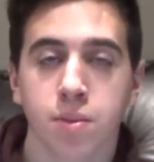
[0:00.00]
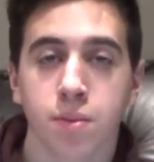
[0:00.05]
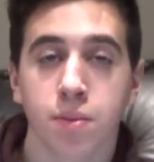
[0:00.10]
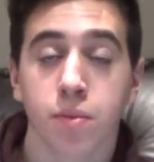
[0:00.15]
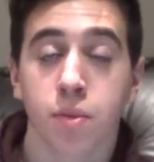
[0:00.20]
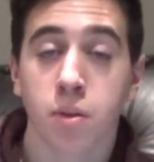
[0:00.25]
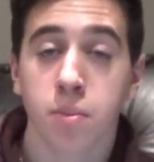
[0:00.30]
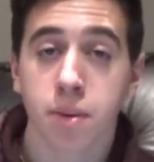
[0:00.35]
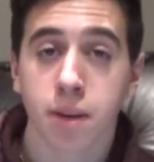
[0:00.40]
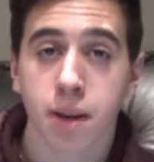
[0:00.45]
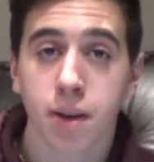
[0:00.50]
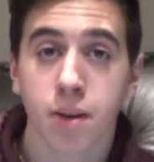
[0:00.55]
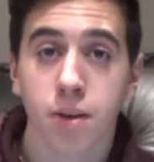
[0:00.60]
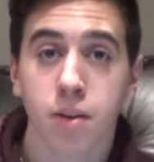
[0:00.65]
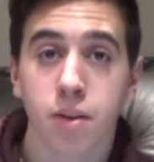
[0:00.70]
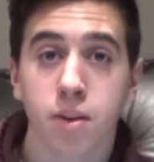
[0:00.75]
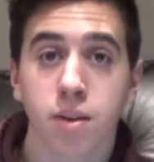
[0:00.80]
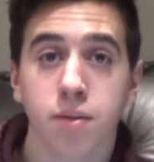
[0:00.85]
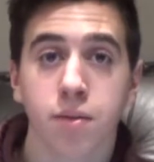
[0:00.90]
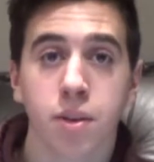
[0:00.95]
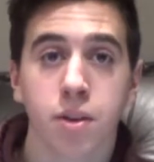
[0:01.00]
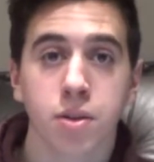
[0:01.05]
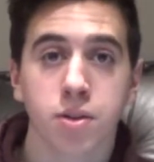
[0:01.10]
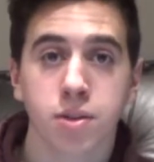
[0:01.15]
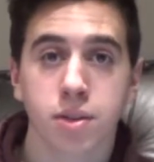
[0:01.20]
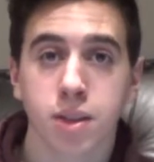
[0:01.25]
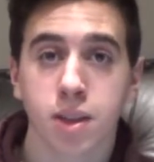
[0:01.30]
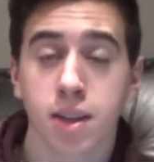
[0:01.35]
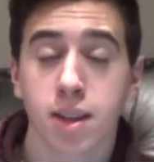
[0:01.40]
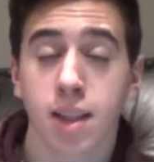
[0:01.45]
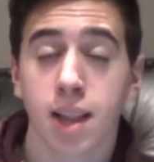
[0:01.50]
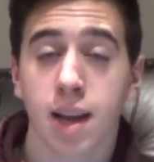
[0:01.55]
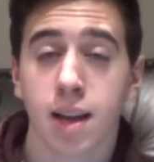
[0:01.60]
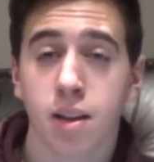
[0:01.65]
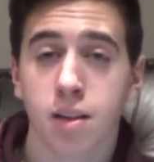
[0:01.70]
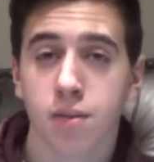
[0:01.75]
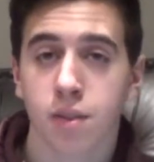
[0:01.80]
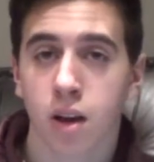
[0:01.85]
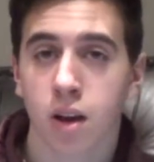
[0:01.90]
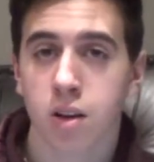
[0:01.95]
From here, if there is a
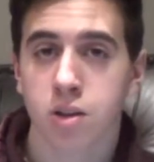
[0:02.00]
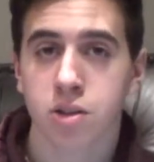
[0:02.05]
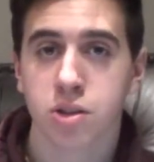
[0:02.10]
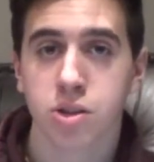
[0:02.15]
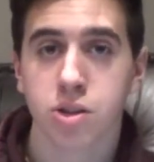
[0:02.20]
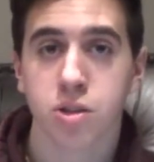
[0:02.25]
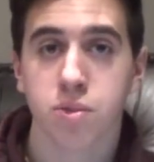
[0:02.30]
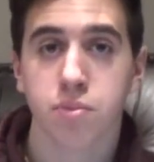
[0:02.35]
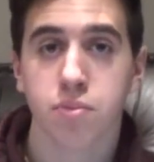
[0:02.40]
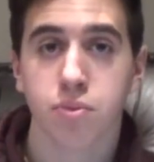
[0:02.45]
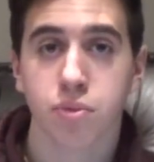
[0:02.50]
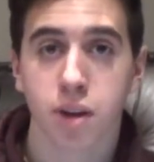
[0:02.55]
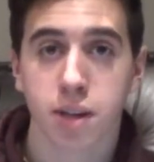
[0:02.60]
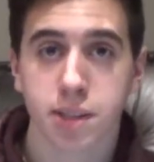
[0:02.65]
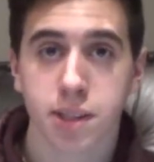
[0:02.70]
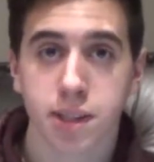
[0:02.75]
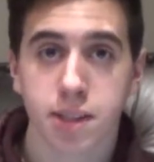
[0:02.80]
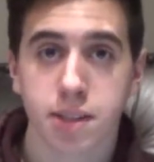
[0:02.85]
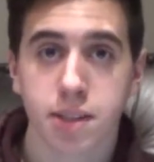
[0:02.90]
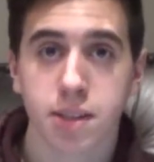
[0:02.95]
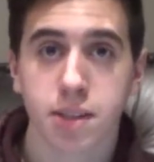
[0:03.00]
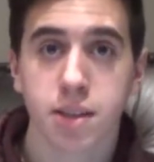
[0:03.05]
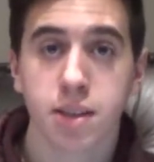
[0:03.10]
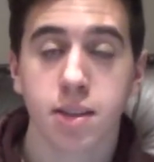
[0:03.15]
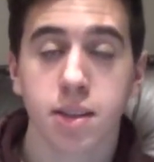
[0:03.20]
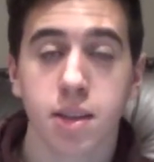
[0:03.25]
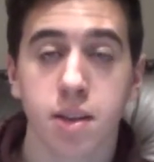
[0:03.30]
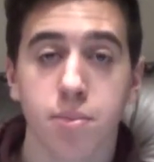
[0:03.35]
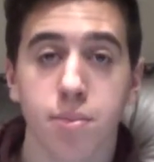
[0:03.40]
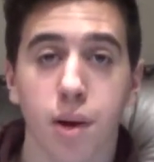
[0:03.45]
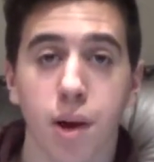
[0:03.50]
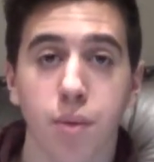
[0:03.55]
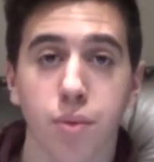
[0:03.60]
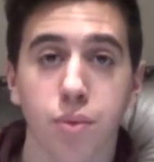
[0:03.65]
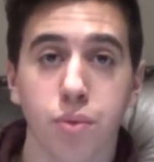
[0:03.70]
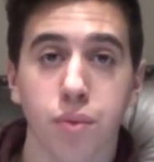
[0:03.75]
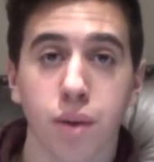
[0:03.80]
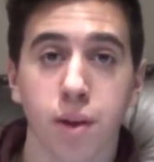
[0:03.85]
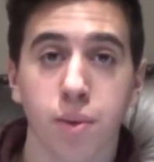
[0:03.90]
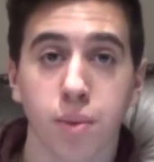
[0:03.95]
lack of oxygen present, the
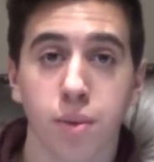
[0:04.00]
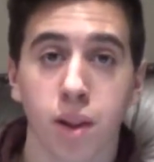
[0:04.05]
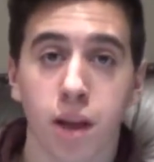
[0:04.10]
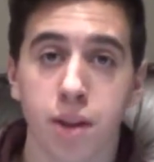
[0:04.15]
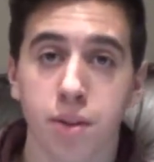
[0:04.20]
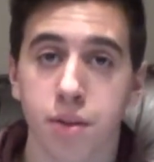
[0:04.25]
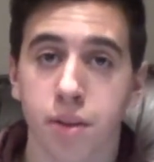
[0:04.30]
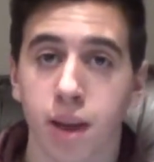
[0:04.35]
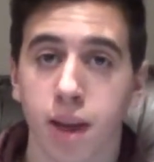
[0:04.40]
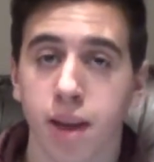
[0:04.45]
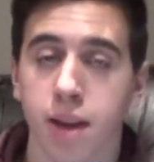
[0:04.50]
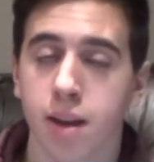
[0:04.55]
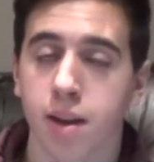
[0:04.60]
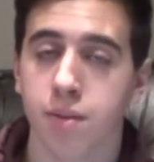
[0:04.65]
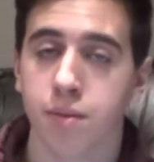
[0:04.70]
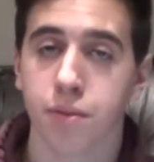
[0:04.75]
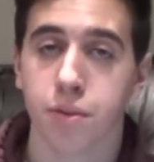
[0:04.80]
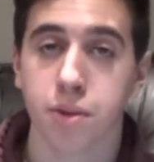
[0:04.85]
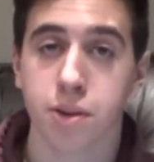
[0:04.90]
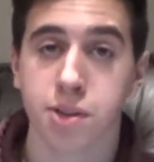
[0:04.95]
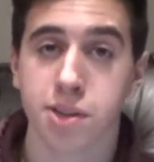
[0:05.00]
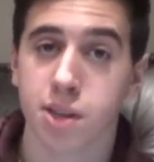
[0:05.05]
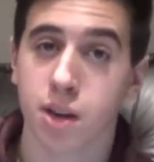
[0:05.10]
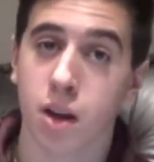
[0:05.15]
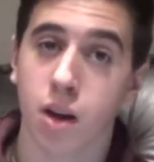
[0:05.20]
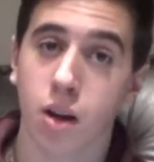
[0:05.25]
pyruvate will either get converted to